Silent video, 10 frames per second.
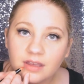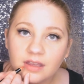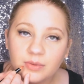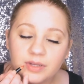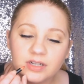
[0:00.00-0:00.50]

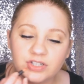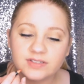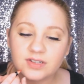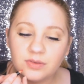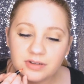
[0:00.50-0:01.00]
And we are
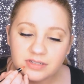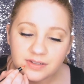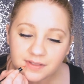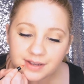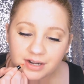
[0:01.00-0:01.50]
just going to
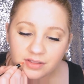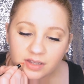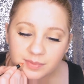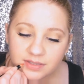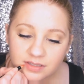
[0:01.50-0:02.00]
line our
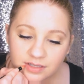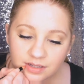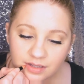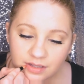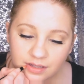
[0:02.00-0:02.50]
lips.
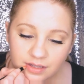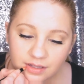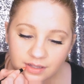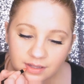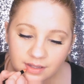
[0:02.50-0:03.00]

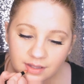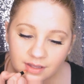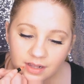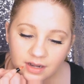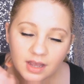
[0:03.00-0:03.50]

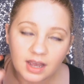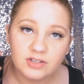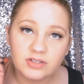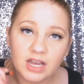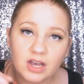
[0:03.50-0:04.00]
Now, I
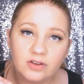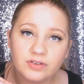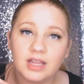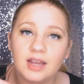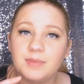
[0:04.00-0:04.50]
do not
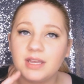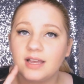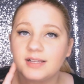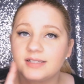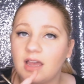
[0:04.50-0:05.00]
overline
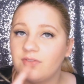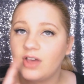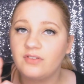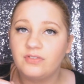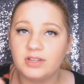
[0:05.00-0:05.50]
because I've
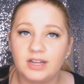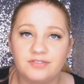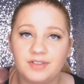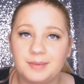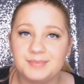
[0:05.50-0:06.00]
got full
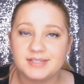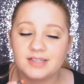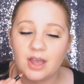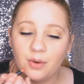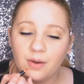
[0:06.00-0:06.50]
enough lips,
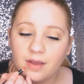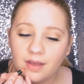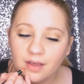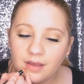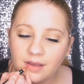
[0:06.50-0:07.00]
so
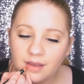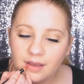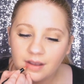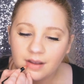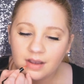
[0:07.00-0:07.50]

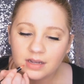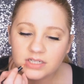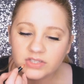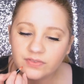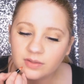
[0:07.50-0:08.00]
I
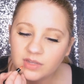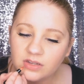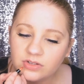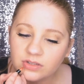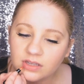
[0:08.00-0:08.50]
just fill them in
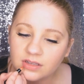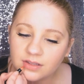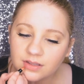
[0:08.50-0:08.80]
usually.